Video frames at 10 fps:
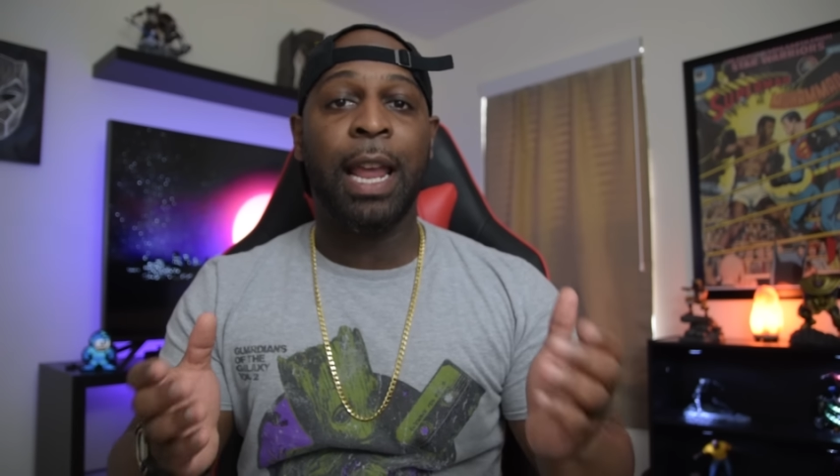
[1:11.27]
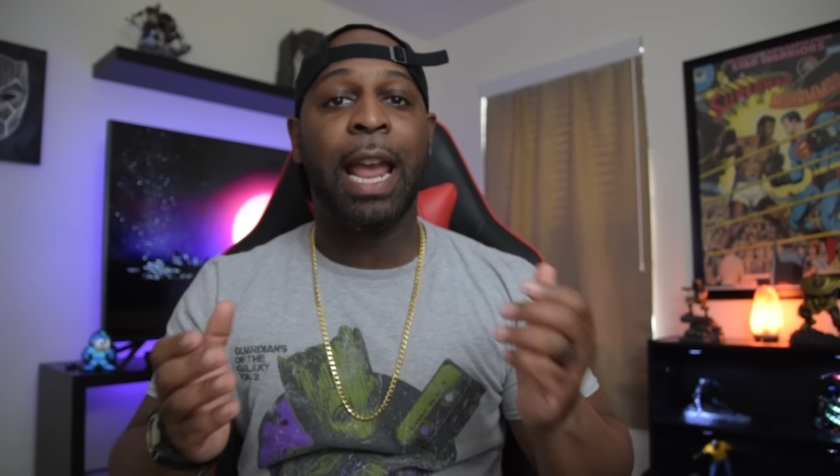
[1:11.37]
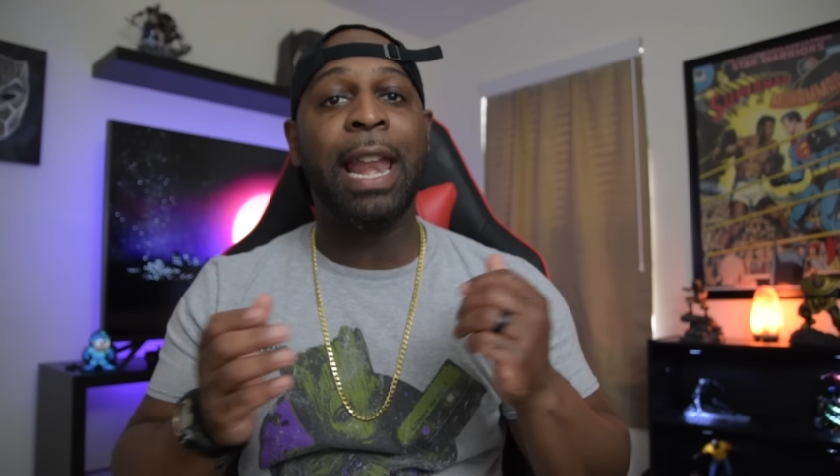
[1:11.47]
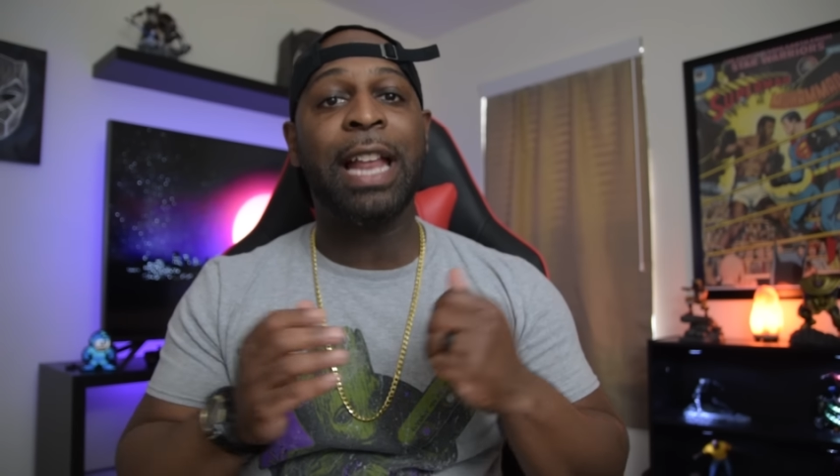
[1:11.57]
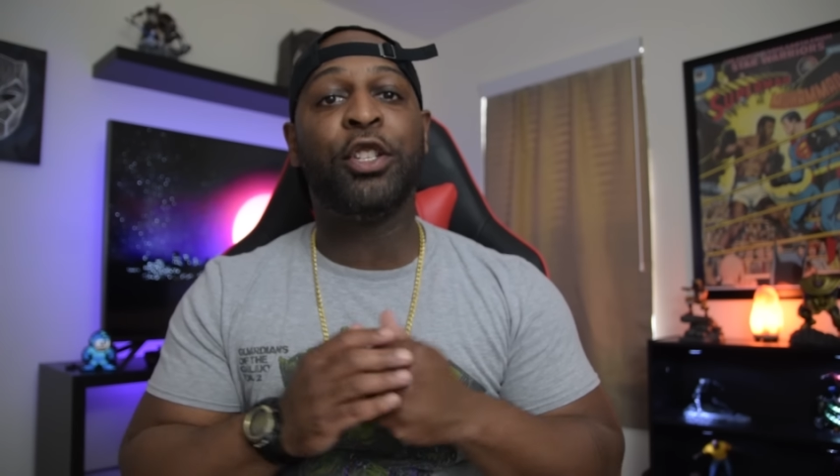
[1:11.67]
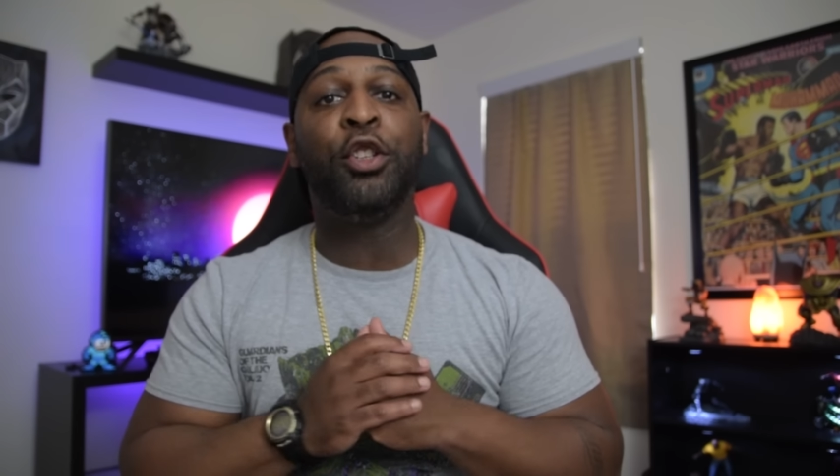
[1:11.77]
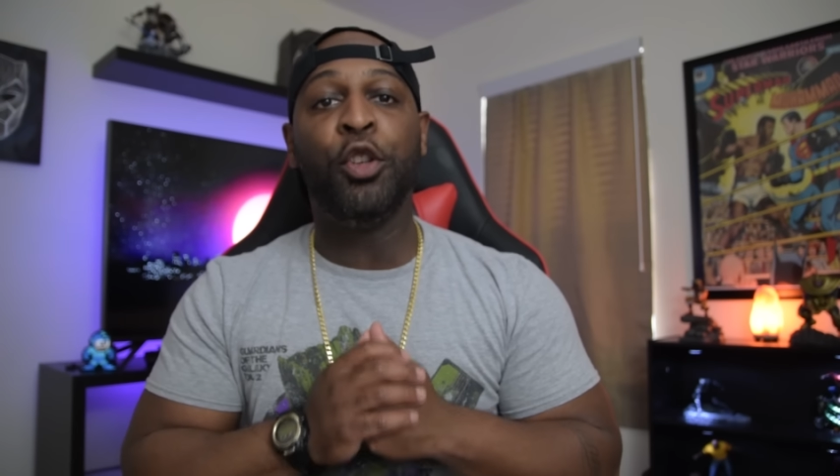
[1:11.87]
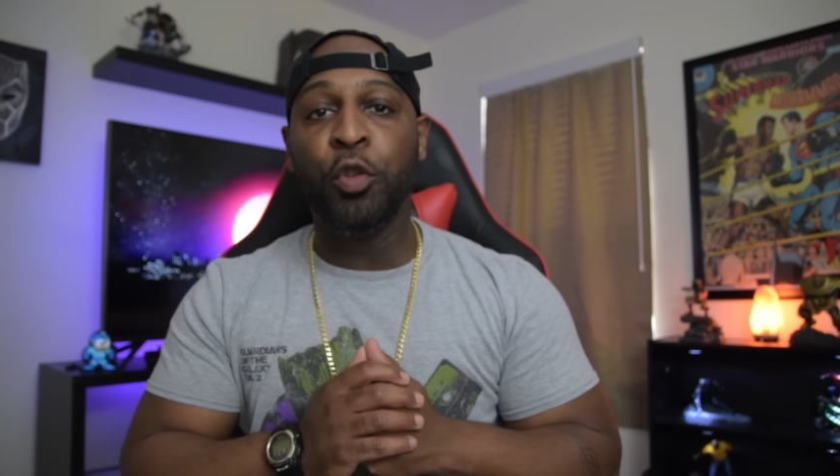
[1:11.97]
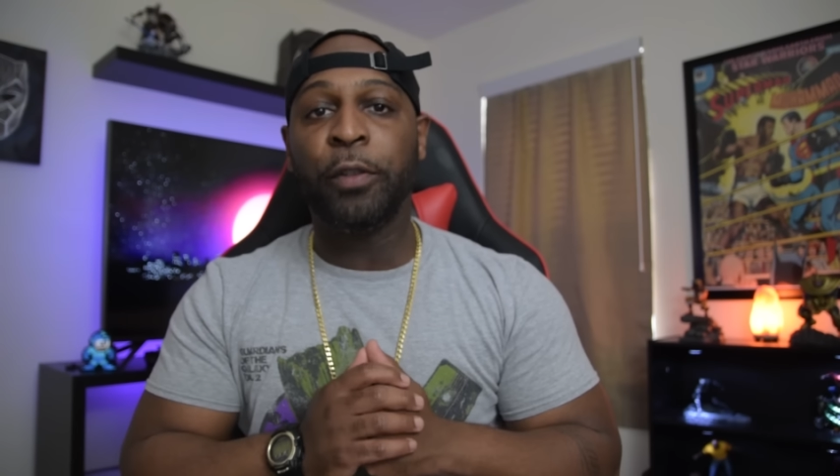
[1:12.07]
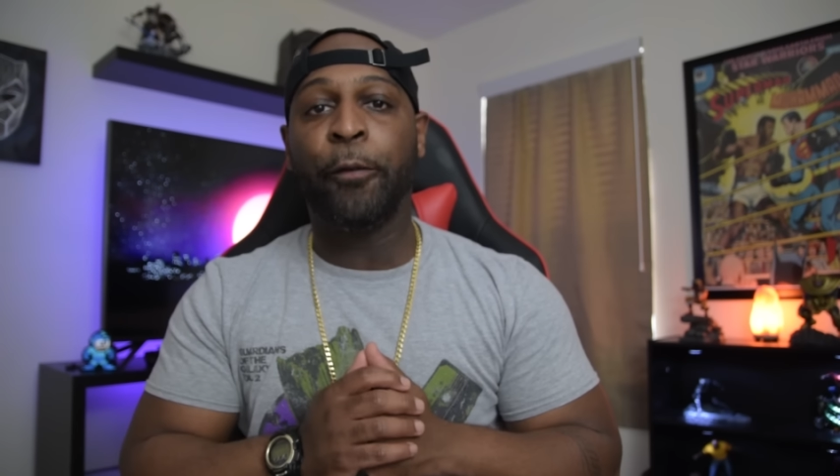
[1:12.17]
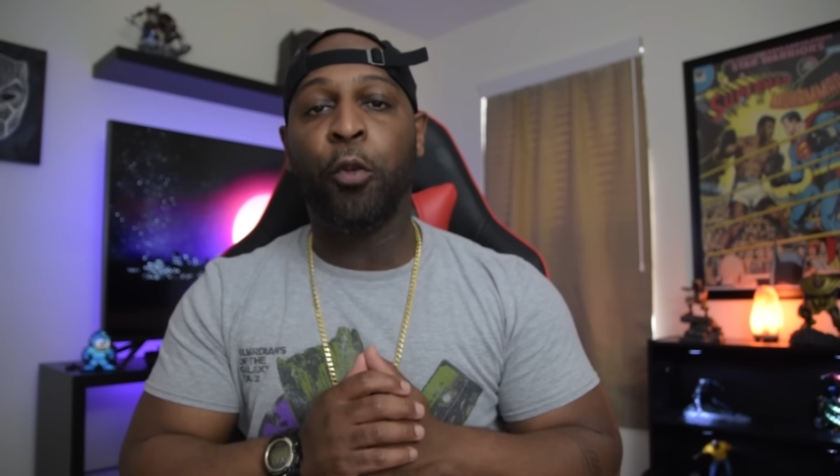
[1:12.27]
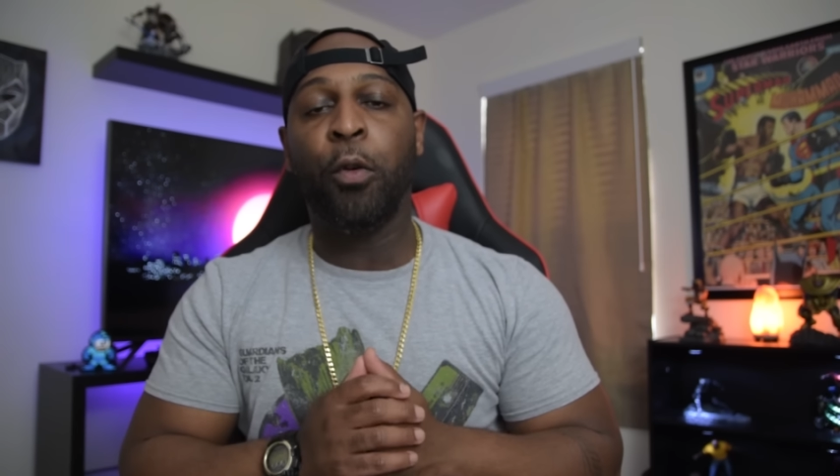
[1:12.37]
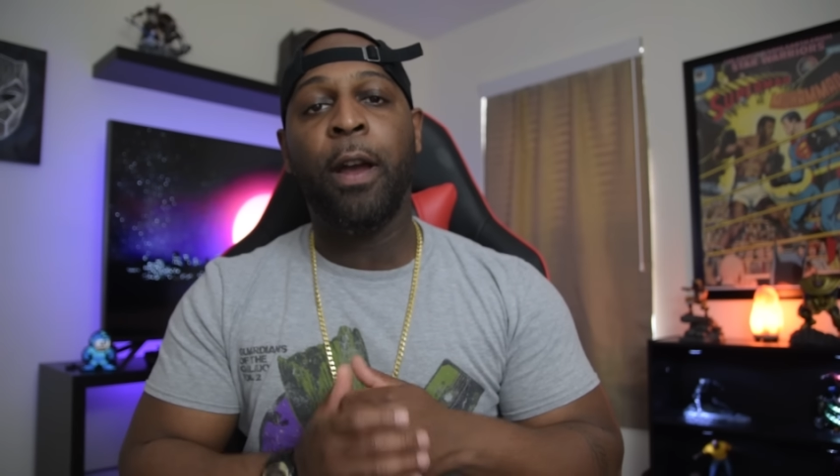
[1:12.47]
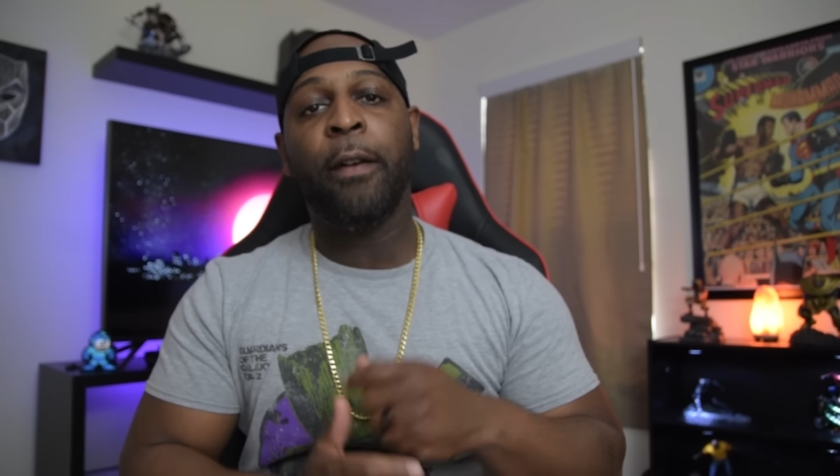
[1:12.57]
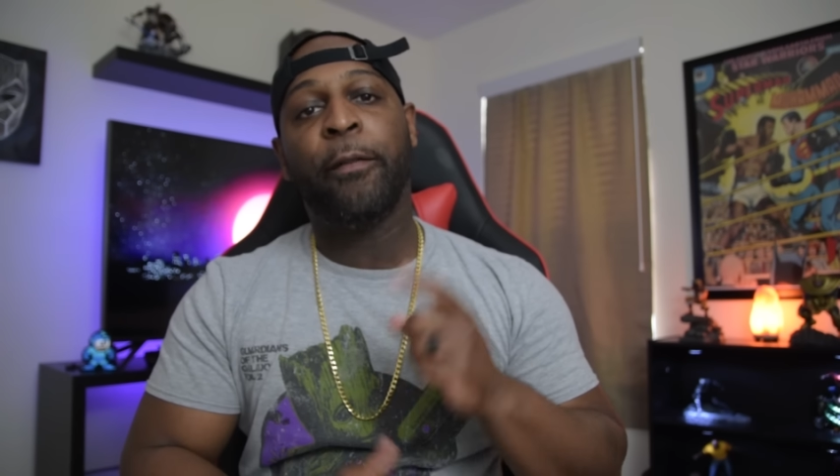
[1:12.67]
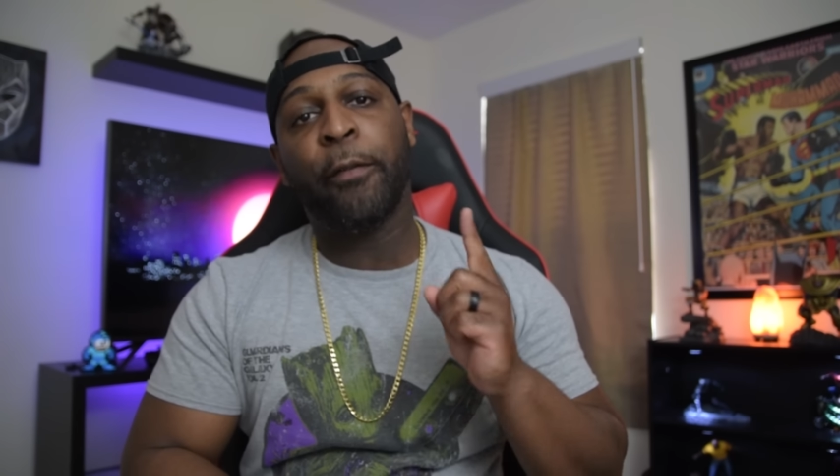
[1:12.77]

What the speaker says: And that's useful for